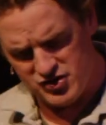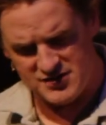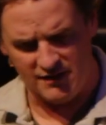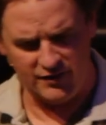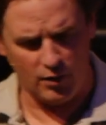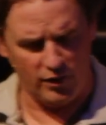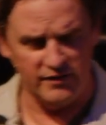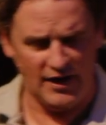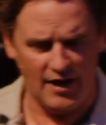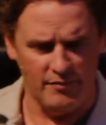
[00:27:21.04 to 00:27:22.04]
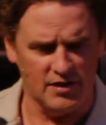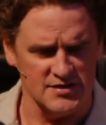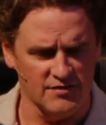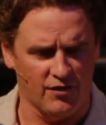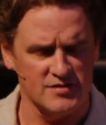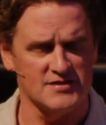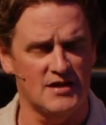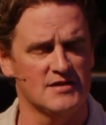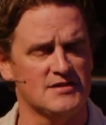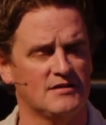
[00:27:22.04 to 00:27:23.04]
Jesus have to die? Well, he died because of our
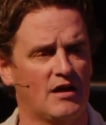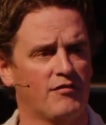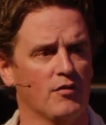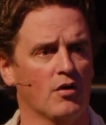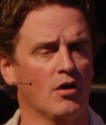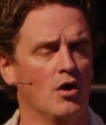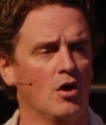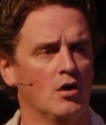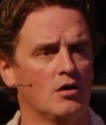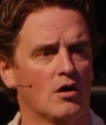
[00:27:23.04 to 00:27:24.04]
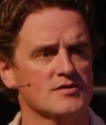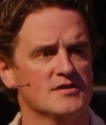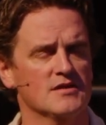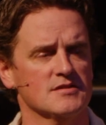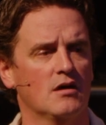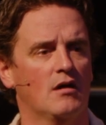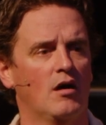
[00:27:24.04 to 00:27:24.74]
sins. He died for our sins.